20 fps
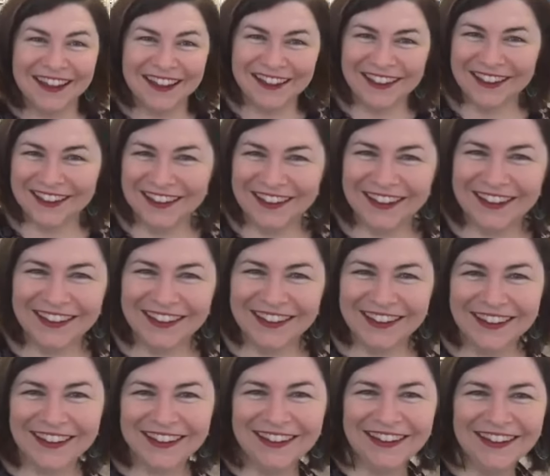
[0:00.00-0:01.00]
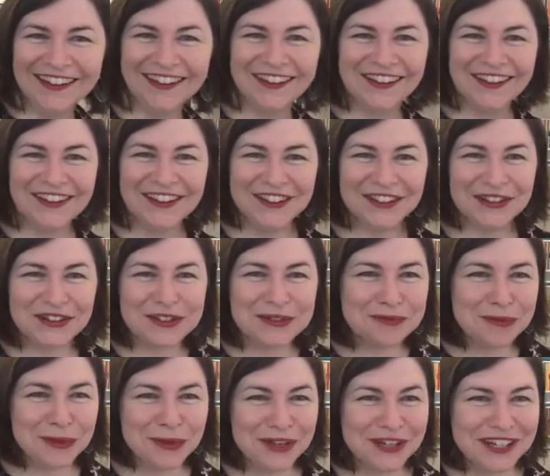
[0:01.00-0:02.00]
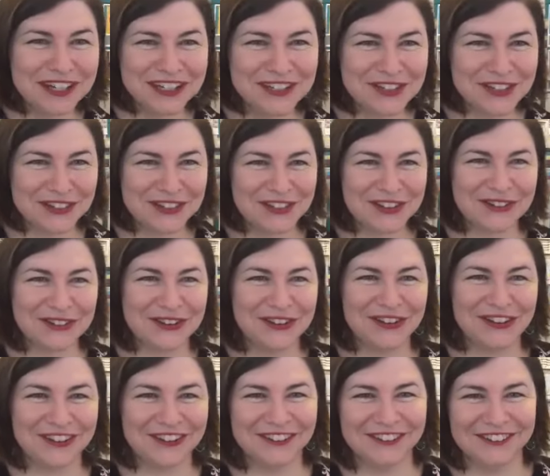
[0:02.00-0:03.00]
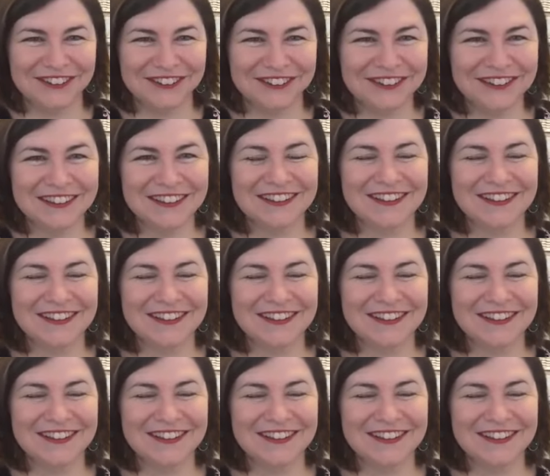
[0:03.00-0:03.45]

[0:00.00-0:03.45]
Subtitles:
Good morning to you all.